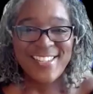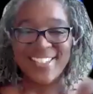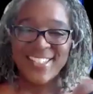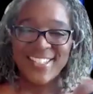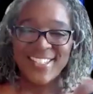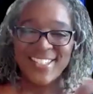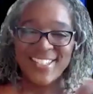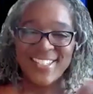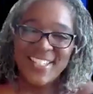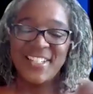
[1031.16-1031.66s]

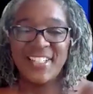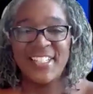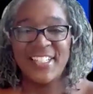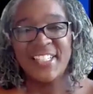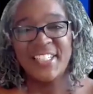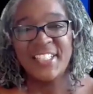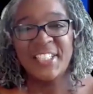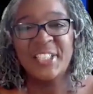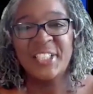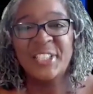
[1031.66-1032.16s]
pull up your
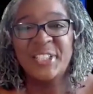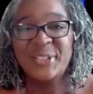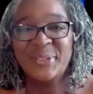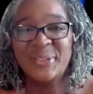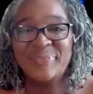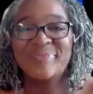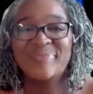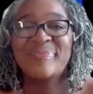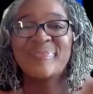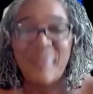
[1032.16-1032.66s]
seat
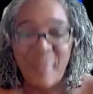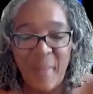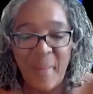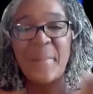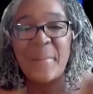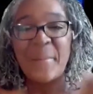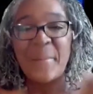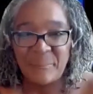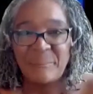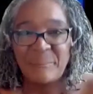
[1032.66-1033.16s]
nice and
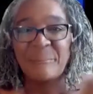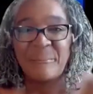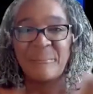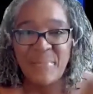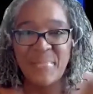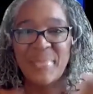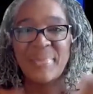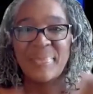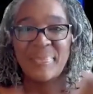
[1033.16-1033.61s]
close and